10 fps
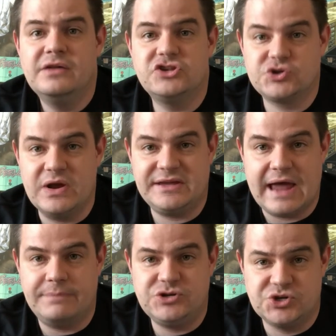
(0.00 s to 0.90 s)
The screen
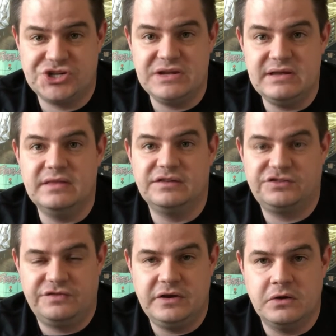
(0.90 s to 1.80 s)
caps you're seeing in
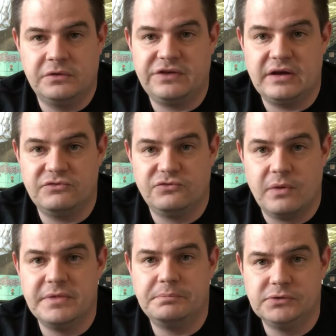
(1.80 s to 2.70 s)
this video are taken
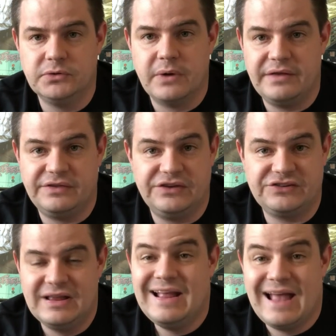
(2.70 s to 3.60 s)
from the Blu-ray
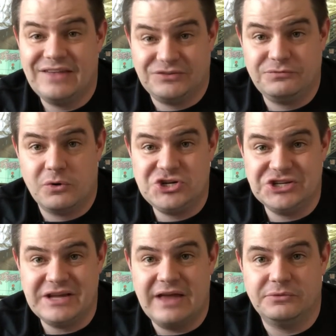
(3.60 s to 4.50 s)
disc, as
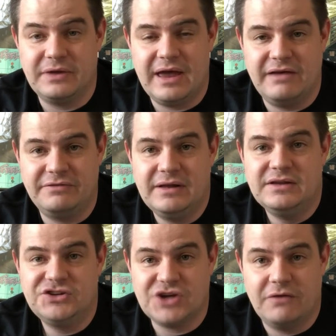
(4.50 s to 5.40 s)
unfortunately I don't have
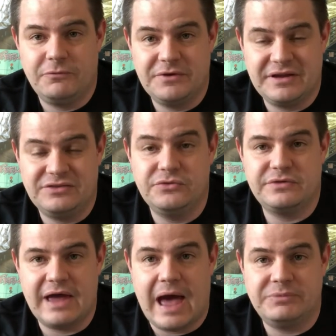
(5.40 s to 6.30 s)
software that can do
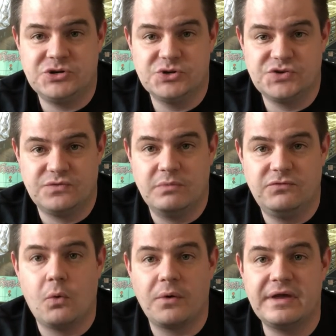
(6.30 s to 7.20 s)
captures from
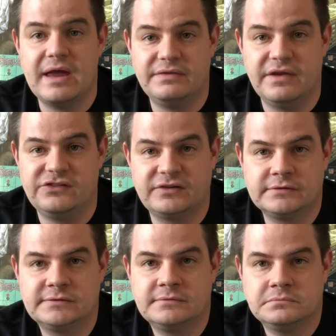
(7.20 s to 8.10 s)
4K disc.
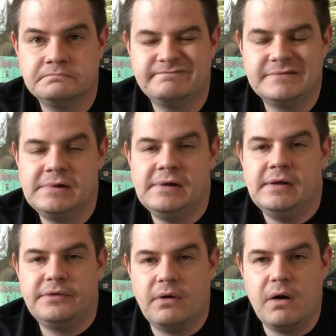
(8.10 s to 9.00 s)

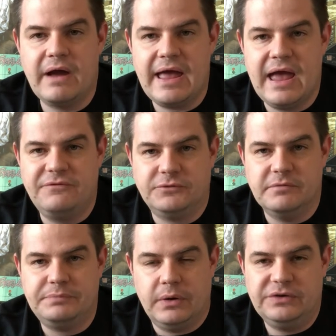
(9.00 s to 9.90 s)
There are a handful
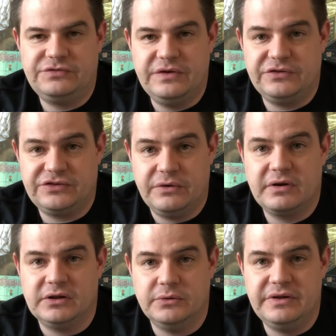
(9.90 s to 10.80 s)
of bonus features here,
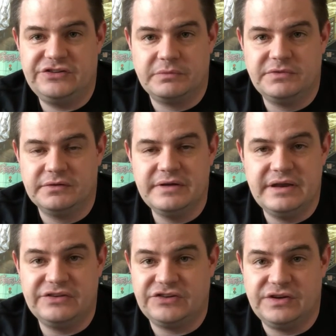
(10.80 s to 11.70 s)
including some
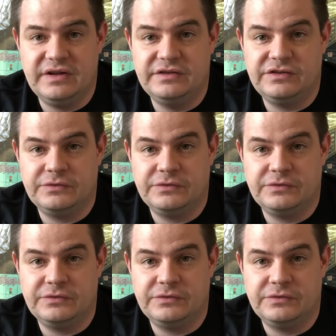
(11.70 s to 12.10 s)
deleted scenes as